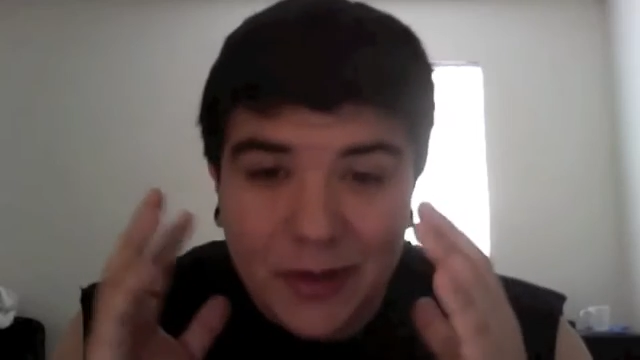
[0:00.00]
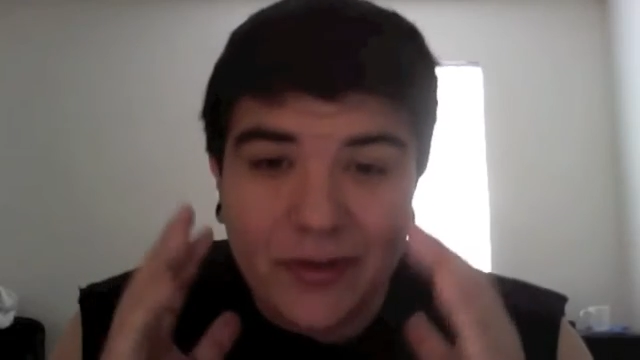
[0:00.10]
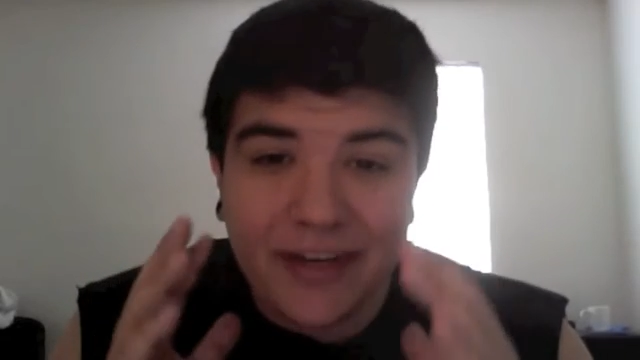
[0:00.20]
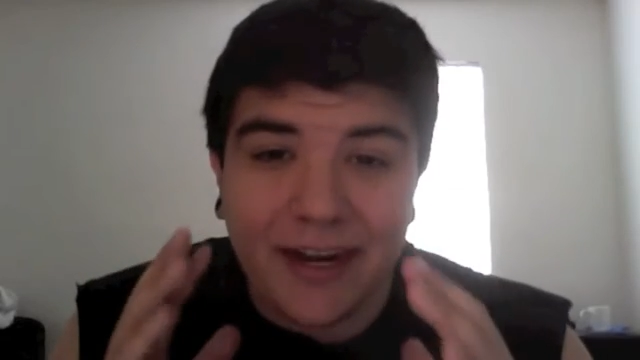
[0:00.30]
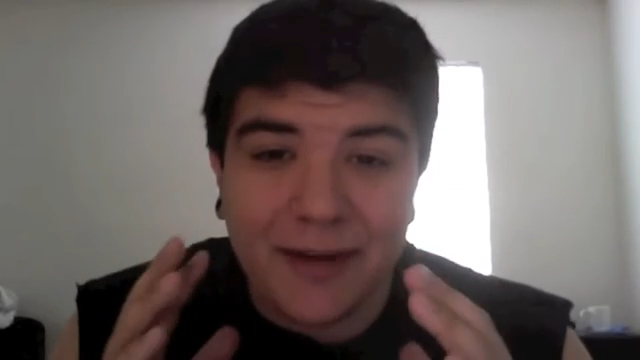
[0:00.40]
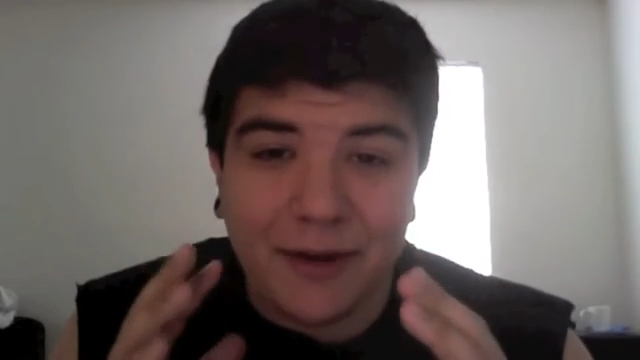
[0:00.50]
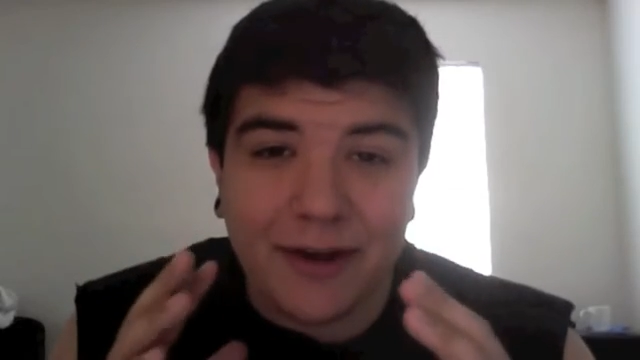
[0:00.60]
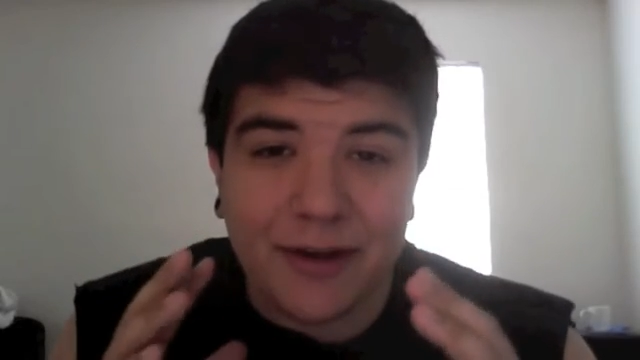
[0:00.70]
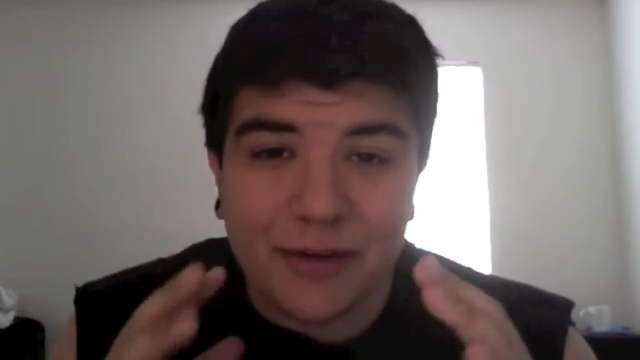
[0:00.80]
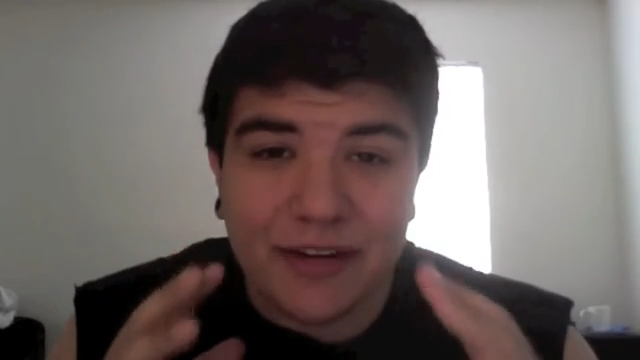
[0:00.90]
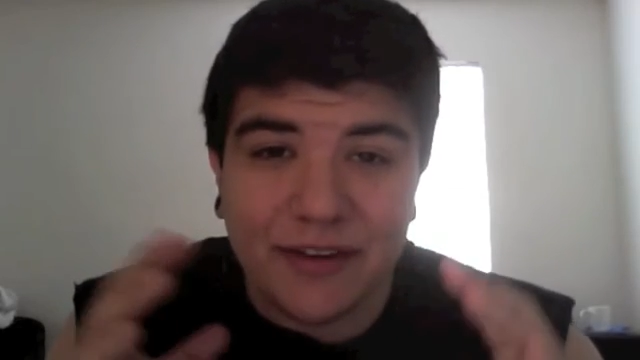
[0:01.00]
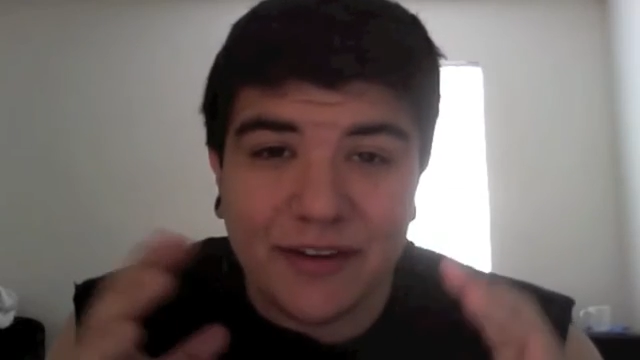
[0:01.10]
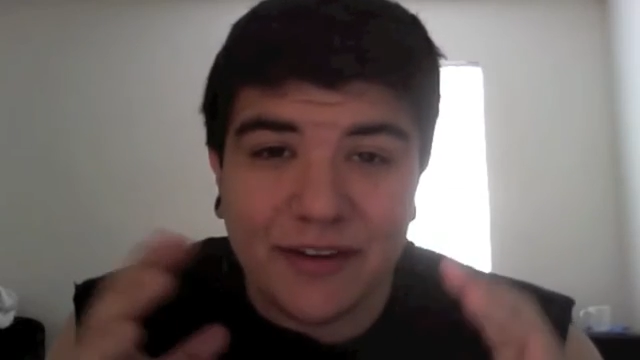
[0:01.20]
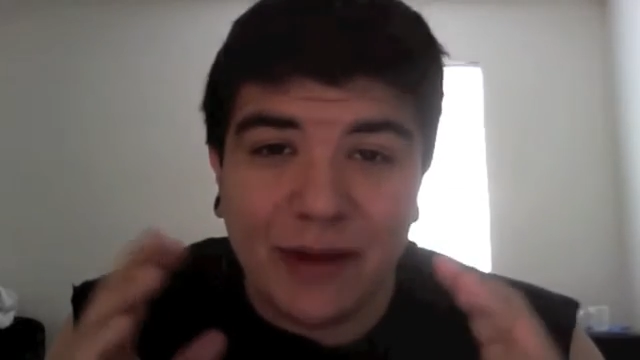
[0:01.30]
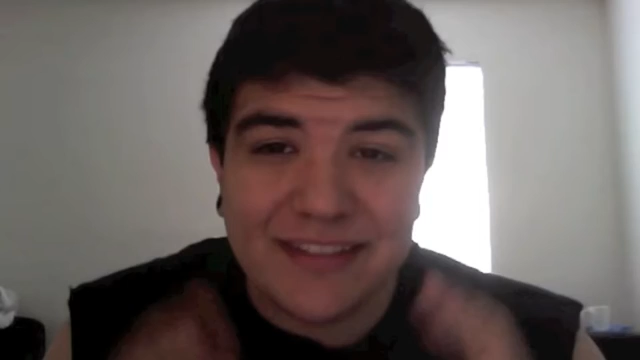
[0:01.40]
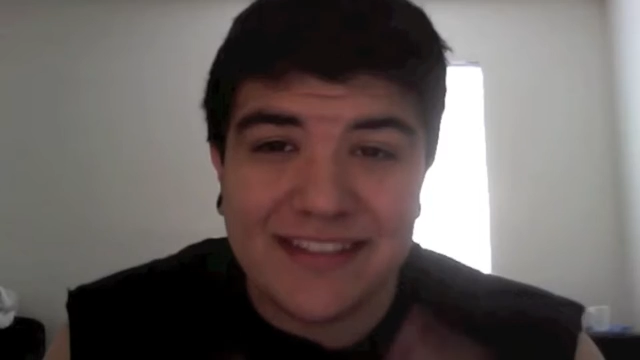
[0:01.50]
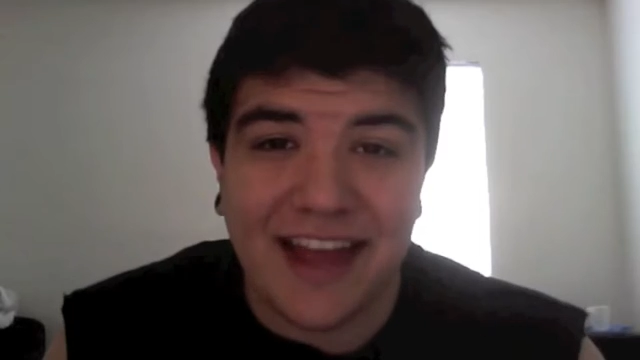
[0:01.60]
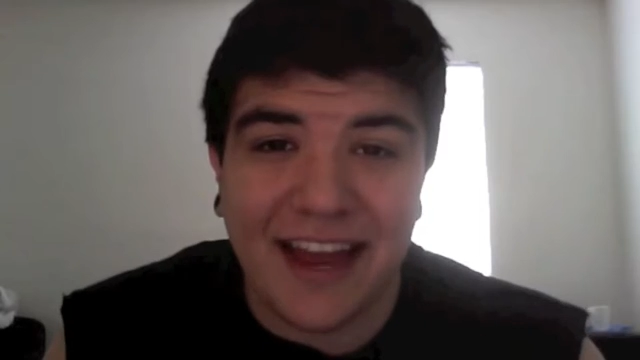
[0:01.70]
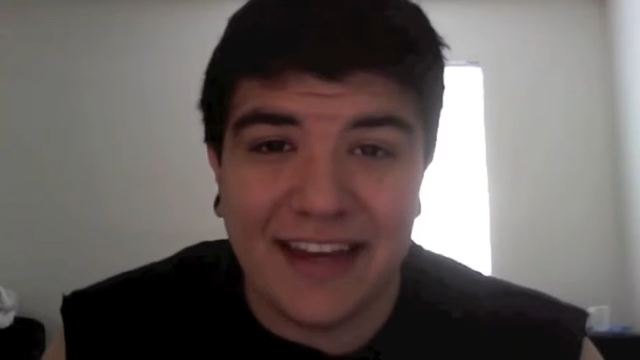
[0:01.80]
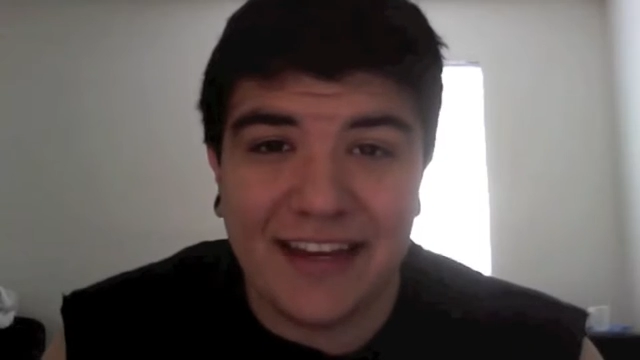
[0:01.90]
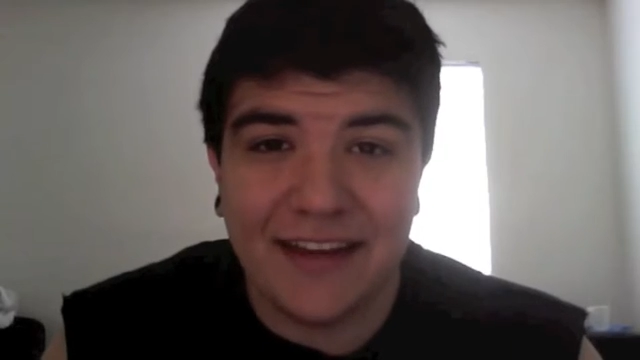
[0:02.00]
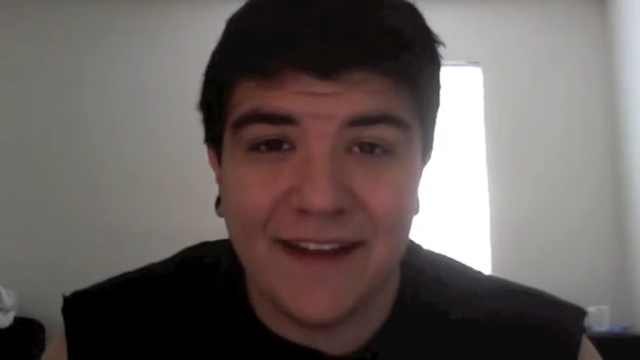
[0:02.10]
reading Harry Potter whenever I was 9,